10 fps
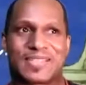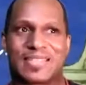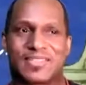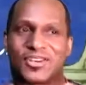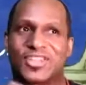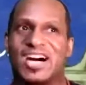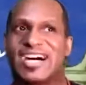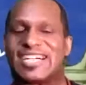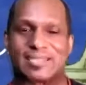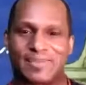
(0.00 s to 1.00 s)
the
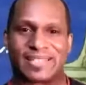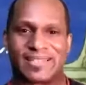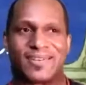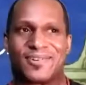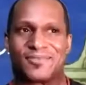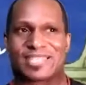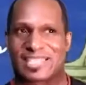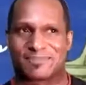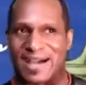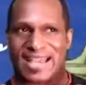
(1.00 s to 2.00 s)
husband, which
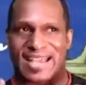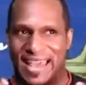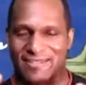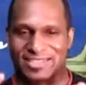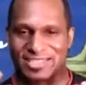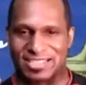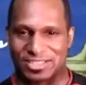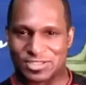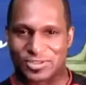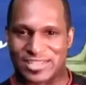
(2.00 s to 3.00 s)
is my character, is
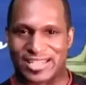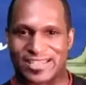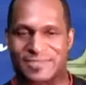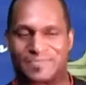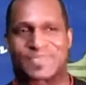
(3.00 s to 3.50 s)
the storyteller,